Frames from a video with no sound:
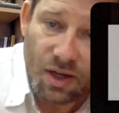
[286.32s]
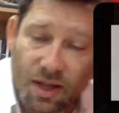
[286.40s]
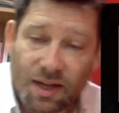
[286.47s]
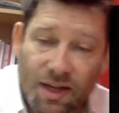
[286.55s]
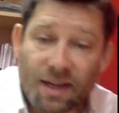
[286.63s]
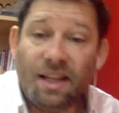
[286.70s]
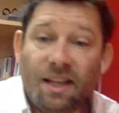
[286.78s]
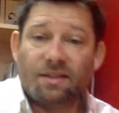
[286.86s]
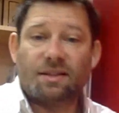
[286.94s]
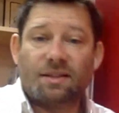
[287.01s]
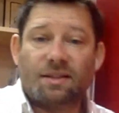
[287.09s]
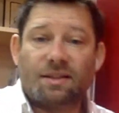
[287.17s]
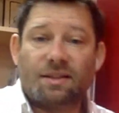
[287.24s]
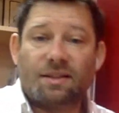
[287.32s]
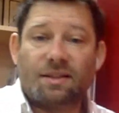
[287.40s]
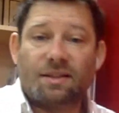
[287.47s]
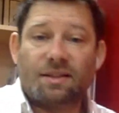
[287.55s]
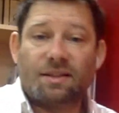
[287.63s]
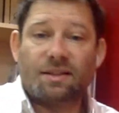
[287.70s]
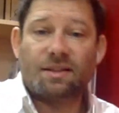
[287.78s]
niece.
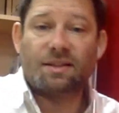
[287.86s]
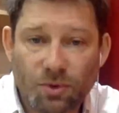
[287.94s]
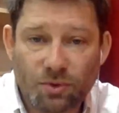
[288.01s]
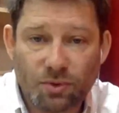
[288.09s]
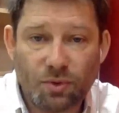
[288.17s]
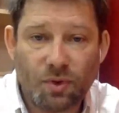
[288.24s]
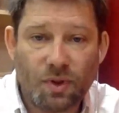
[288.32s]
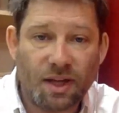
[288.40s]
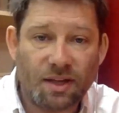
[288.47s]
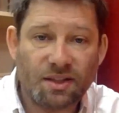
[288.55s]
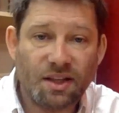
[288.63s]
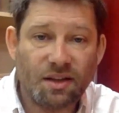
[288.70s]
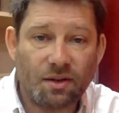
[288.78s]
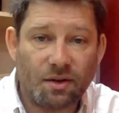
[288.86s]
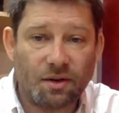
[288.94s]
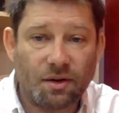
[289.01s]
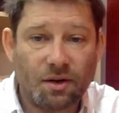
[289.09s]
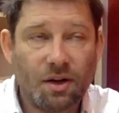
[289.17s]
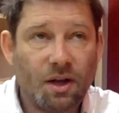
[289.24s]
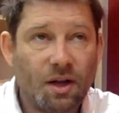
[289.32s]
And he doesn't want to do that
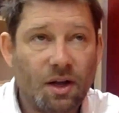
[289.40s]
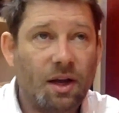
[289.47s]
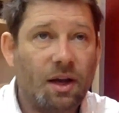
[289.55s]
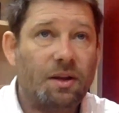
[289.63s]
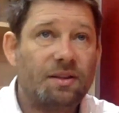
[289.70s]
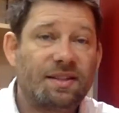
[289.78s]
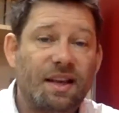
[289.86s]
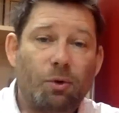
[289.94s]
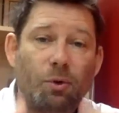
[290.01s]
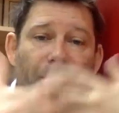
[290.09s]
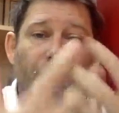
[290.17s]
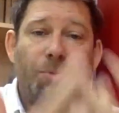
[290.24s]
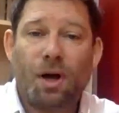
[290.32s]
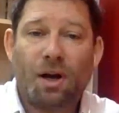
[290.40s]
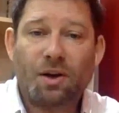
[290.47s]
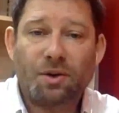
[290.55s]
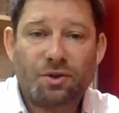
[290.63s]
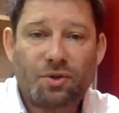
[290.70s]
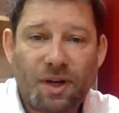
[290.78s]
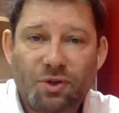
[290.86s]
either. Several people are going
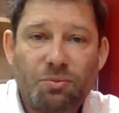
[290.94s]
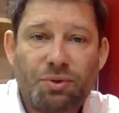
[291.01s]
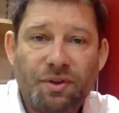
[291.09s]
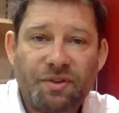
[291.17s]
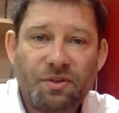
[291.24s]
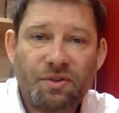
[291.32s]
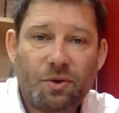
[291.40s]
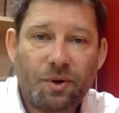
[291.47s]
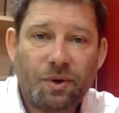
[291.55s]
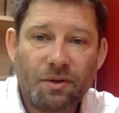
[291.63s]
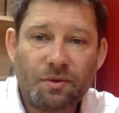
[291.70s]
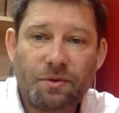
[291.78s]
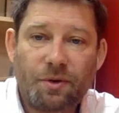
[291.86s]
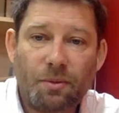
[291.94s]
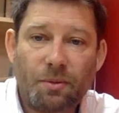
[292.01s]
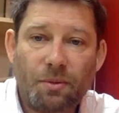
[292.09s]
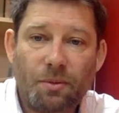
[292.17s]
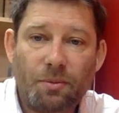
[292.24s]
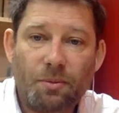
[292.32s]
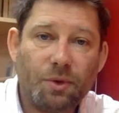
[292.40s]
to try to prevent Creon
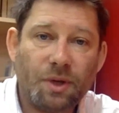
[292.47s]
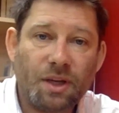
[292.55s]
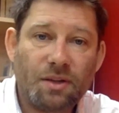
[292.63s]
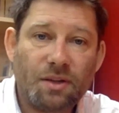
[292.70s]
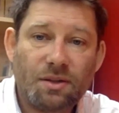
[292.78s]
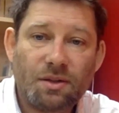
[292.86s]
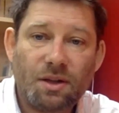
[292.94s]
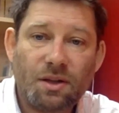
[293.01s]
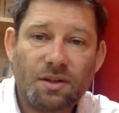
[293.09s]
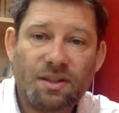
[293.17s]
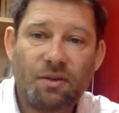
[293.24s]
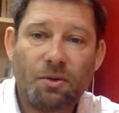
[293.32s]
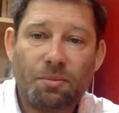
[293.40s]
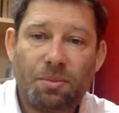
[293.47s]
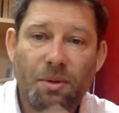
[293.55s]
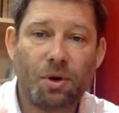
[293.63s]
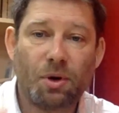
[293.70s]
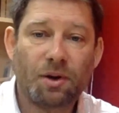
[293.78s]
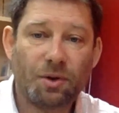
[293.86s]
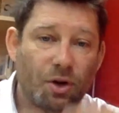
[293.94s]
from doing it. Several
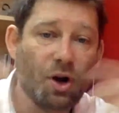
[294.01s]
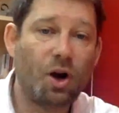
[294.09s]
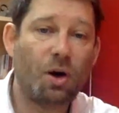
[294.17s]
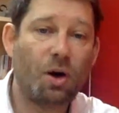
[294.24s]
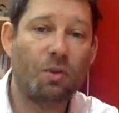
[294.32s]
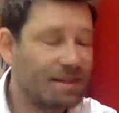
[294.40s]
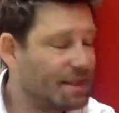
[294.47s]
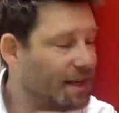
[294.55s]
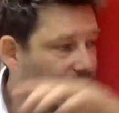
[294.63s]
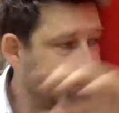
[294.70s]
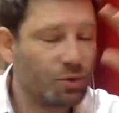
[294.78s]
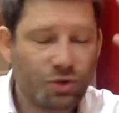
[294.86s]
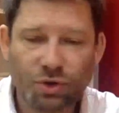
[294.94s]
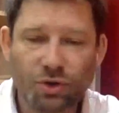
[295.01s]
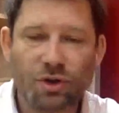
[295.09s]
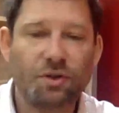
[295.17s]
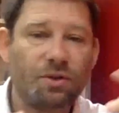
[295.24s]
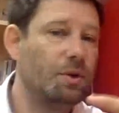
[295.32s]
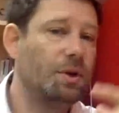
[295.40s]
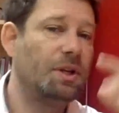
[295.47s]
people are going to come and say, you
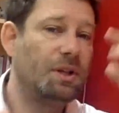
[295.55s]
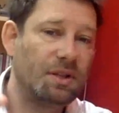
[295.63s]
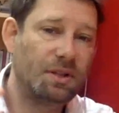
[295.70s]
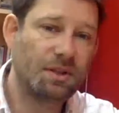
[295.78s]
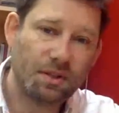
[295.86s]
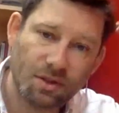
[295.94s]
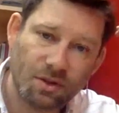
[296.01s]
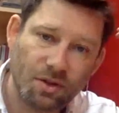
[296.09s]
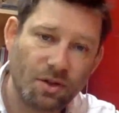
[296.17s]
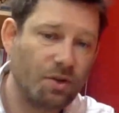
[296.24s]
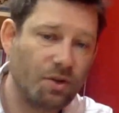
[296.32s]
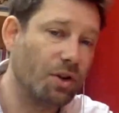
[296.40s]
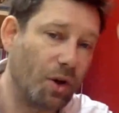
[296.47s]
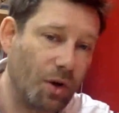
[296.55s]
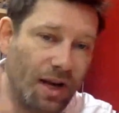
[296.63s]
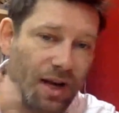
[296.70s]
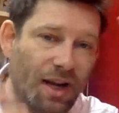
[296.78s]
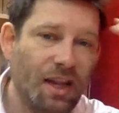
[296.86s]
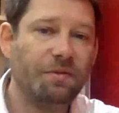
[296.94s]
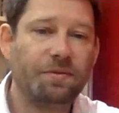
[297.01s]
shouldn't do it.
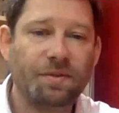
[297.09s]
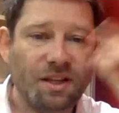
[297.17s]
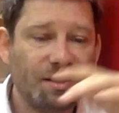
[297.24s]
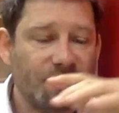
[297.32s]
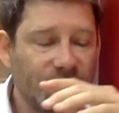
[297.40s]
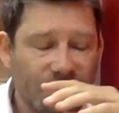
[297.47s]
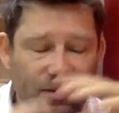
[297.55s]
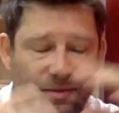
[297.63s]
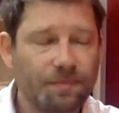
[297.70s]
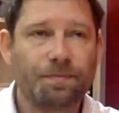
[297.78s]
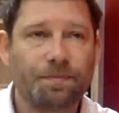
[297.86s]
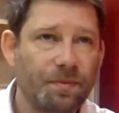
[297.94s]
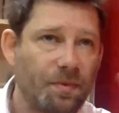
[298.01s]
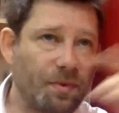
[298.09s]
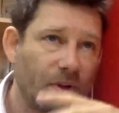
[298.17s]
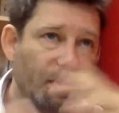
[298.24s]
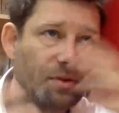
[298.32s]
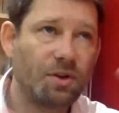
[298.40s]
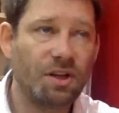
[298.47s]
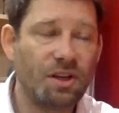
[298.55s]
Leave this
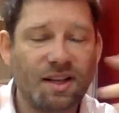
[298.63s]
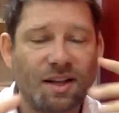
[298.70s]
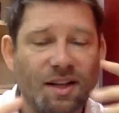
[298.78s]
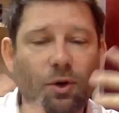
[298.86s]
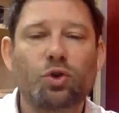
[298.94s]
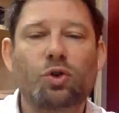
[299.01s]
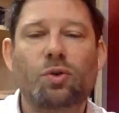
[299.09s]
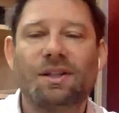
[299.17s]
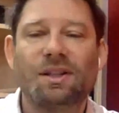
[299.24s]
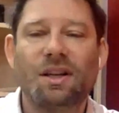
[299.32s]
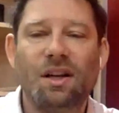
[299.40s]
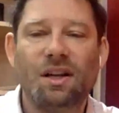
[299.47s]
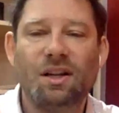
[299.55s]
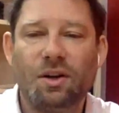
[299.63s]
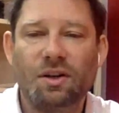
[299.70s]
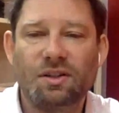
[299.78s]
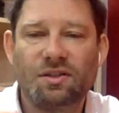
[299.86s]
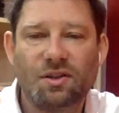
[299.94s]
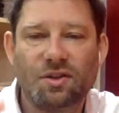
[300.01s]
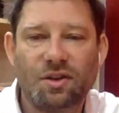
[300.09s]
He's an autocratic leader.
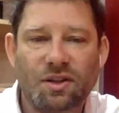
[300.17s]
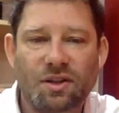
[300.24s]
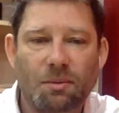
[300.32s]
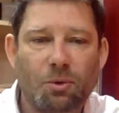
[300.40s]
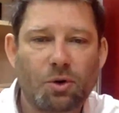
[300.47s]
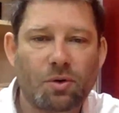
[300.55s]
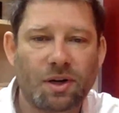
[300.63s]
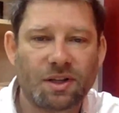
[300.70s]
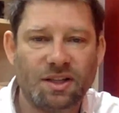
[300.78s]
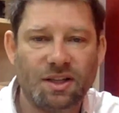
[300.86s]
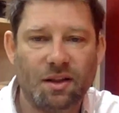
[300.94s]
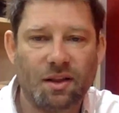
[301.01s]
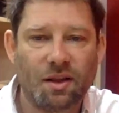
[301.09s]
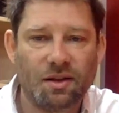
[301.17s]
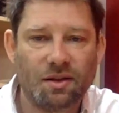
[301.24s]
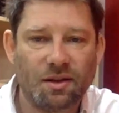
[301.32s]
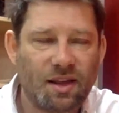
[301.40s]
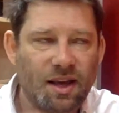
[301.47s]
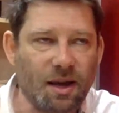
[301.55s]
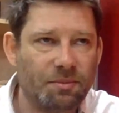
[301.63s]
It's not a democracy
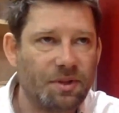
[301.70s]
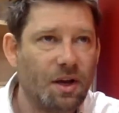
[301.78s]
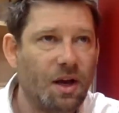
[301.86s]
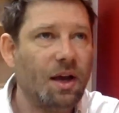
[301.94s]
in Thebes.